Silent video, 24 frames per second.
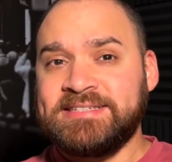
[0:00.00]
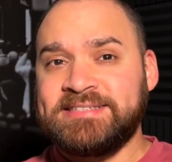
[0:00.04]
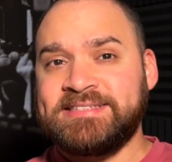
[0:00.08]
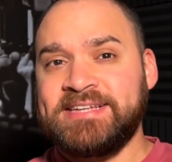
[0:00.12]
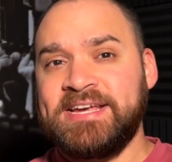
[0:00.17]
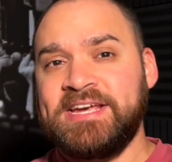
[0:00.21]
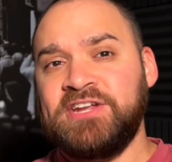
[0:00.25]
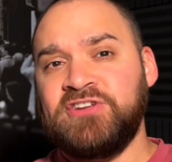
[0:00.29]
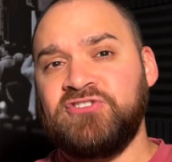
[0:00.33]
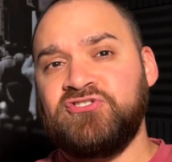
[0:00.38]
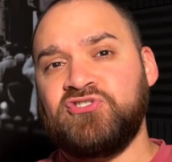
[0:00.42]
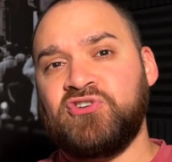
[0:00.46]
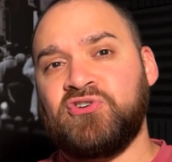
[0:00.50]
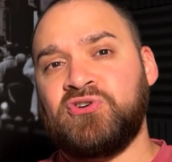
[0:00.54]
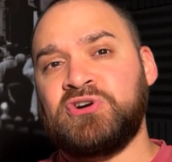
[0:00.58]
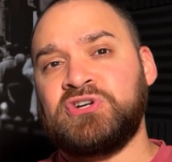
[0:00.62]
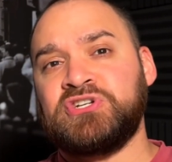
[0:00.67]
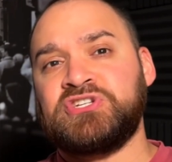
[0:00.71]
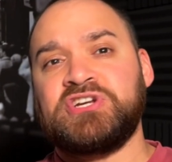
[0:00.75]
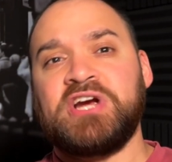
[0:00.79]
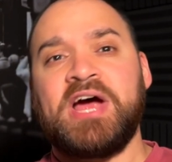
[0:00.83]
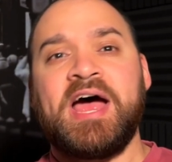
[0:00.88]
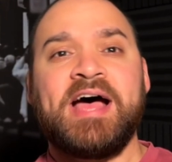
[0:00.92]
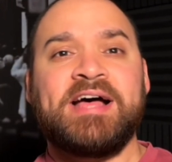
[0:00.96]
St.
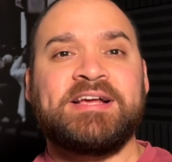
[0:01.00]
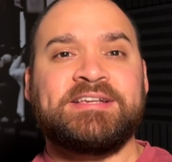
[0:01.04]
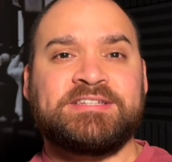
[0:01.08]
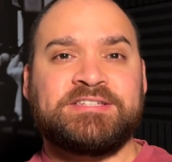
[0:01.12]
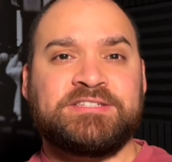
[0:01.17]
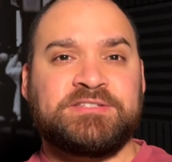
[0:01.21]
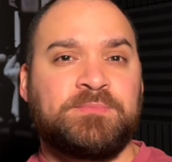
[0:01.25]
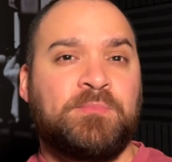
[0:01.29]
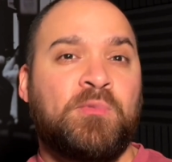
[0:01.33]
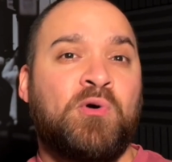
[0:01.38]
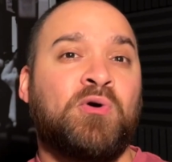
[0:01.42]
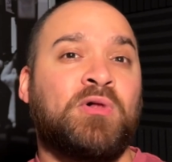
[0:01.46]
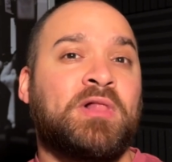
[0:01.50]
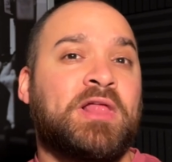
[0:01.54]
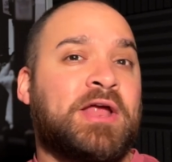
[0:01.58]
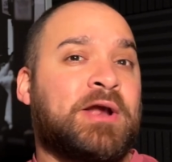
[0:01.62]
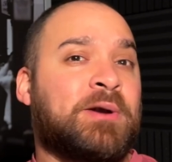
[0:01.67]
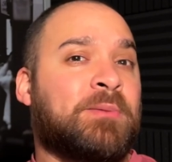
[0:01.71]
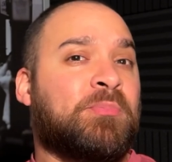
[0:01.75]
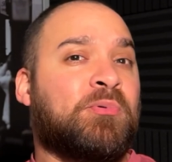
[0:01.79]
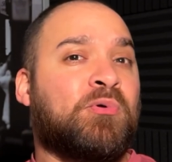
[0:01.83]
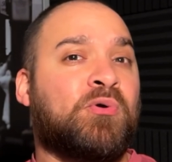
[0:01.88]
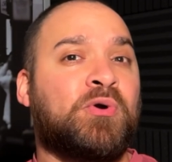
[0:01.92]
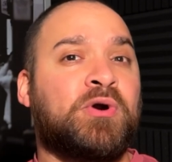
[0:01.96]
George has a small
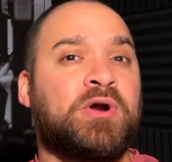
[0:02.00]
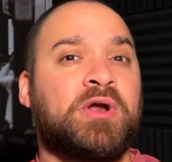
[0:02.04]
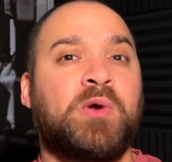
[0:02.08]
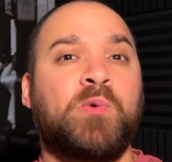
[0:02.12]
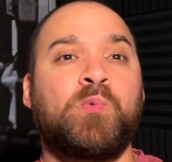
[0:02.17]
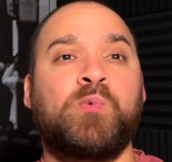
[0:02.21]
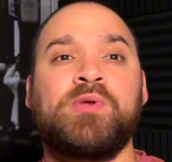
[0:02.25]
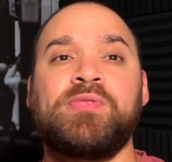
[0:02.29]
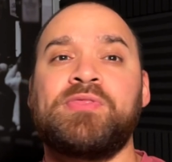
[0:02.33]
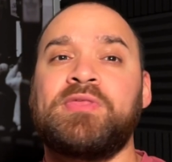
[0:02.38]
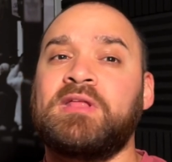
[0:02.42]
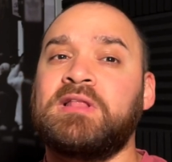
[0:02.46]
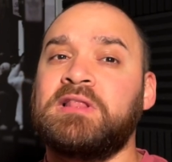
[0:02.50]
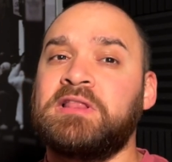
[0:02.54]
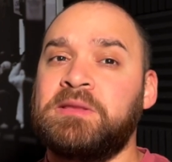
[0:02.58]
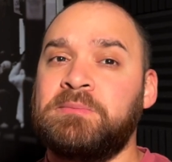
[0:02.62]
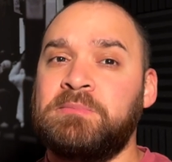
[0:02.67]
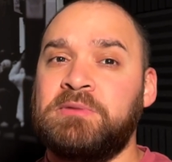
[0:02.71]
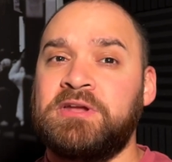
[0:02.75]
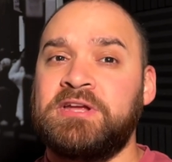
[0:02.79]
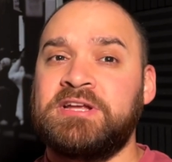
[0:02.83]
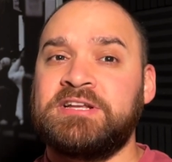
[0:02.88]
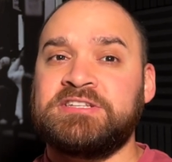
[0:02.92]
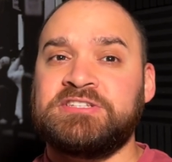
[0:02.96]
airport with
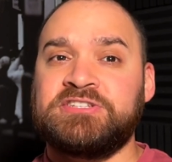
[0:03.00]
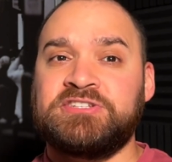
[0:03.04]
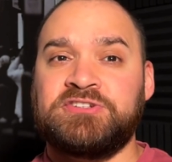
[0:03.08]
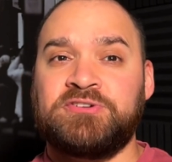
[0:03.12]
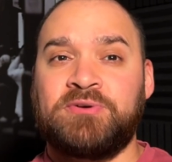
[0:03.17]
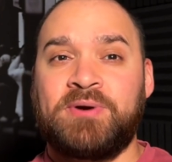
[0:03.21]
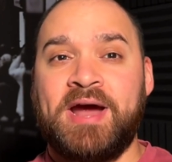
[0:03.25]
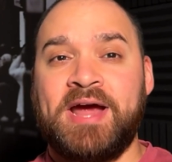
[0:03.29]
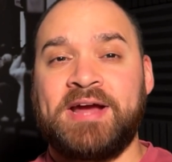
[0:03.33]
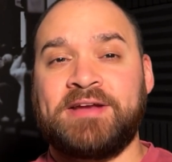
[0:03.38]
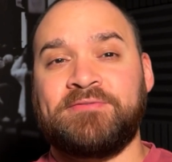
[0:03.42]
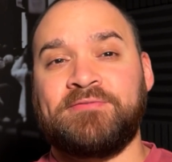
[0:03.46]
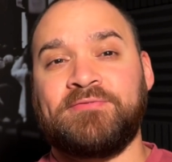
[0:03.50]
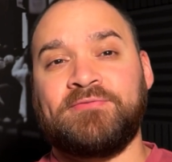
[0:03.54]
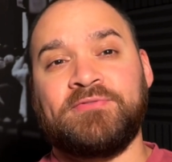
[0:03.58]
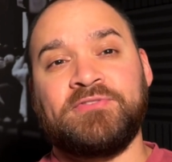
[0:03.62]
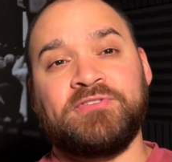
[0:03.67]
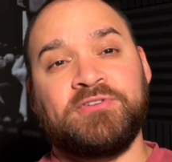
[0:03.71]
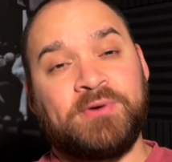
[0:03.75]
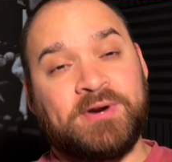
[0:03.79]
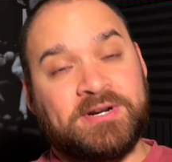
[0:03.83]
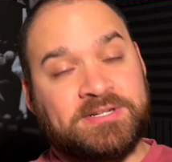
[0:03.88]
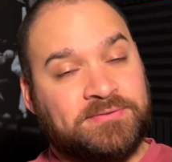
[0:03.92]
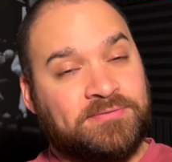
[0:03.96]
limited
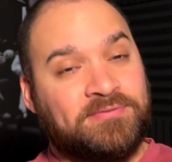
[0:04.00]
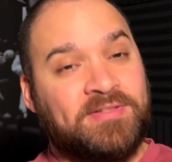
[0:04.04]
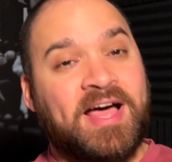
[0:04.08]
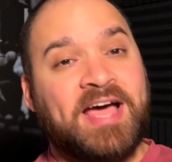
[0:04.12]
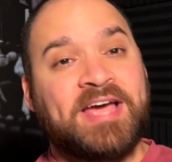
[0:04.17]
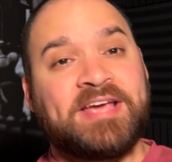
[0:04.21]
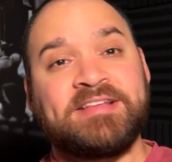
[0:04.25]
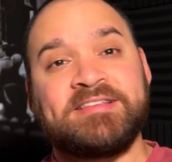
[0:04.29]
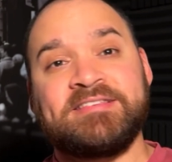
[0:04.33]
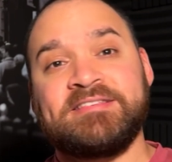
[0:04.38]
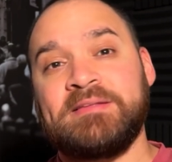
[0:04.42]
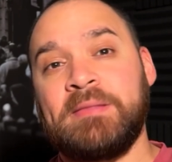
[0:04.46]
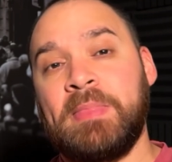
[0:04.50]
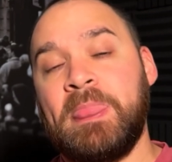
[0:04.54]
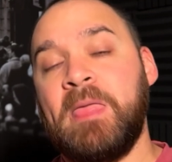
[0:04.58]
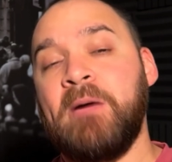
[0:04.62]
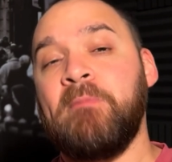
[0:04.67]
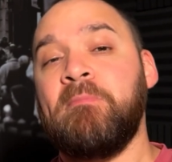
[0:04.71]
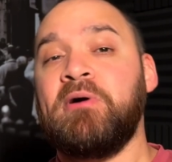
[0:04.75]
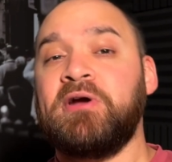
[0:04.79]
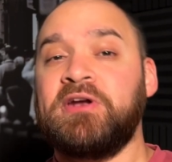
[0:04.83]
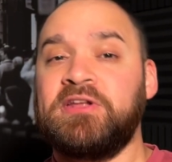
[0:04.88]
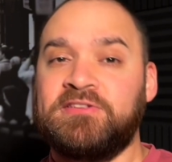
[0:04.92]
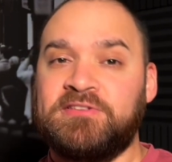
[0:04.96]
direct flights,
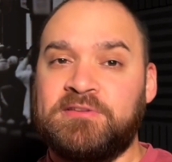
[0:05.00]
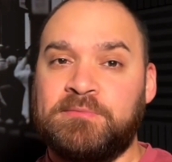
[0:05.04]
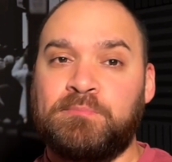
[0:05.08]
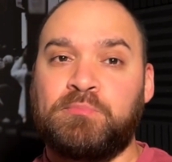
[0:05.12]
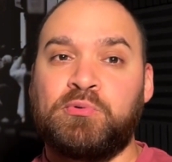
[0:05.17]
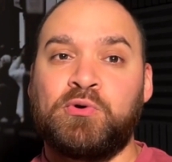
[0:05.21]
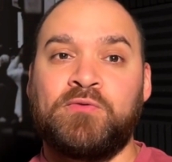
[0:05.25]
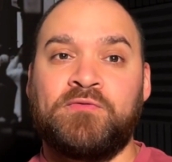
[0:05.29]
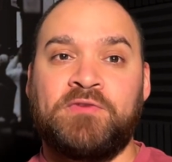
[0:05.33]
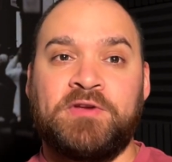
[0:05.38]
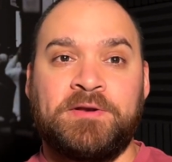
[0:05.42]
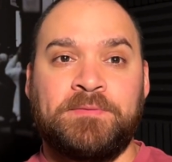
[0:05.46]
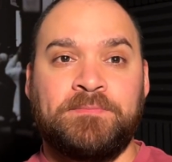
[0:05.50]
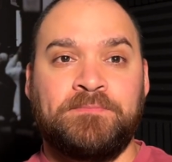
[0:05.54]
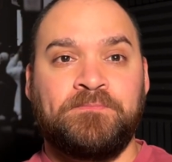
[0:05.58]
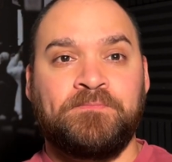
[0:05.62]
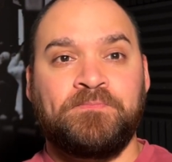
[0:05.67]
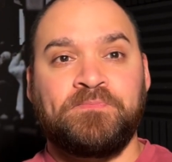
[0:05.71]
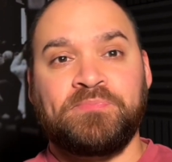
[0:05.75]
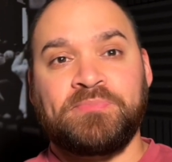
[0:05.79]
but it's improving.